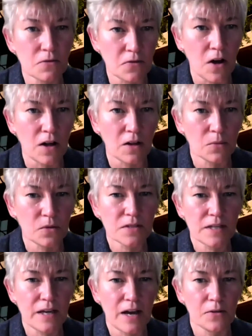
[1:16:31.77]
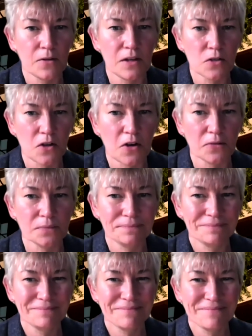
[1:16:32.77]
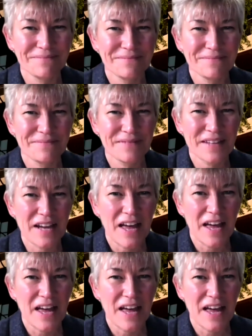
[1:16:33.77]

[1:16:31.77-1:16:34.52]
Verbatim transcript: fall, we'll see how things go. Okay.